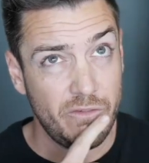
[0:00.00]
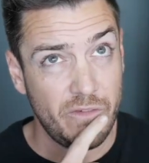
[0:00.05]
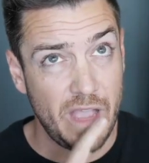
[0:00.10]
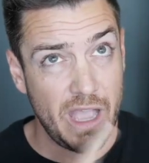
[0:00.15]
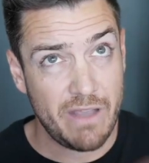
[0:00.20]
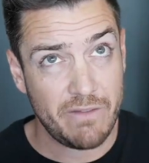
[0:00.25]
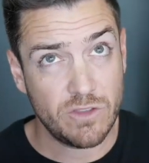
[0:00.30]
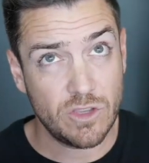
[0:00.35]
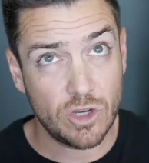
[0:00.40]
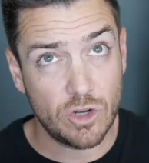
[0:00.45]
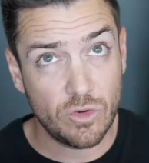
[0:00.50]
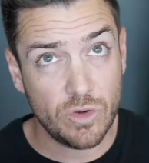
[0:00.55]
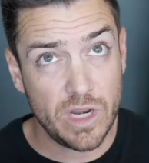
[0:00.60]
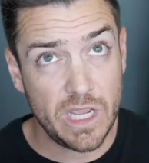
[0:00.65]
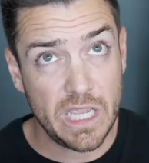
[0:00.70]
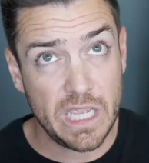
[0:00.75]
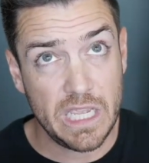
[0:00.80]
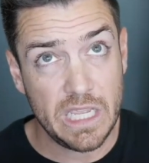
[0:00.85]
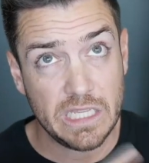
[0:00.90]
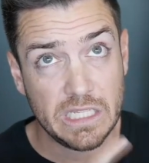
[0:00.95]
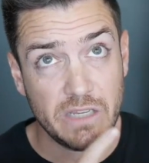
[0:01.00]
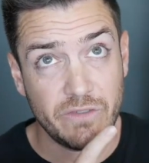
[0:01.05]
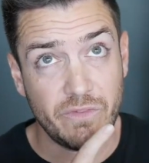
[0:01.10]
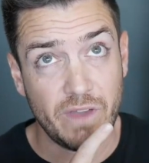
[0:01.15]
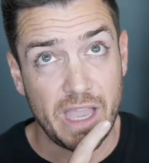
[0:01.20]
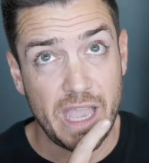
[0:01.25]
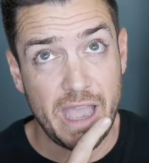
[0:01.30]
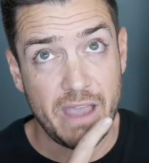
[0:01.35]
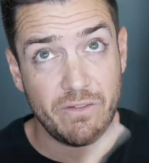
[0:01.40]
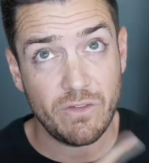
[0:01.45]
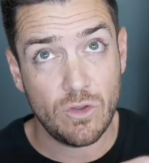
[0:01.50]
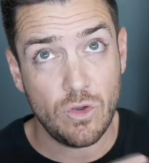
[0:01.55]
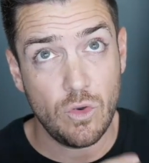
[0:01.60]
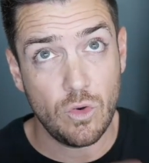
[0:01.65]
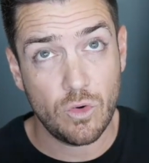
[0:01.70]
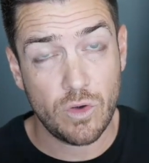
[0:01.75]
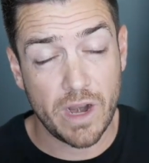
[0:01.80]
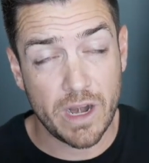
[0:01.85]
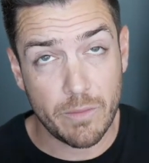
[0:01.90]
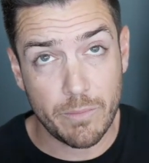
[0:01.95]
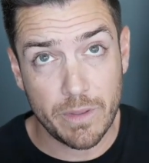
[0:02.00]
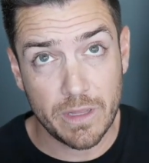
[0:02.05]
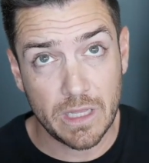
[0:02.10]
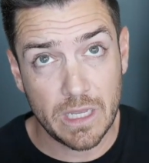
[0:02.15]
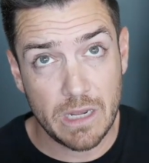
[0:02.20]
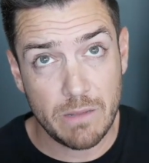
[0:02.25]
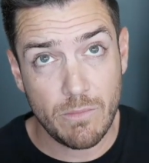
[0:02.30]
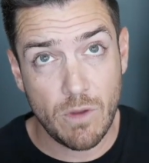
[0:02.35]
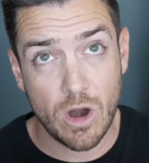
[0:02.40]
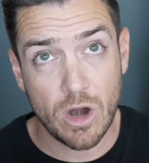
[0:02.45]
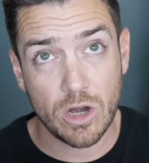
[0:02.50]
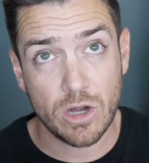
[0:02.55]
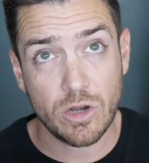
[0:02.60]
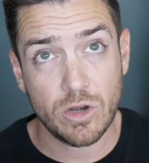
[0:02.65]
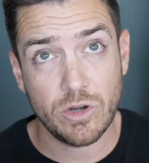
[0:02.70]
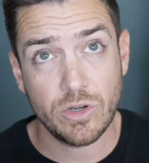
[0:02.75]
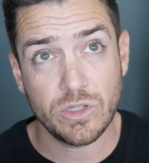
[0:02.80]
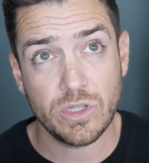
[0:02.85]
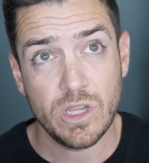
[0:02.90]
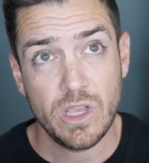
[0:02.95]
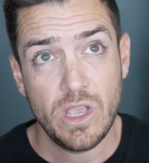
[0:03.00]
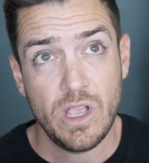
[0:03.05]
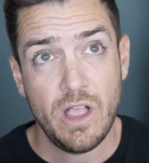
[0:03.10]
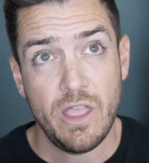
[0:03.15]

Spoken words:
if I have degrees, if I have cool credibility markers,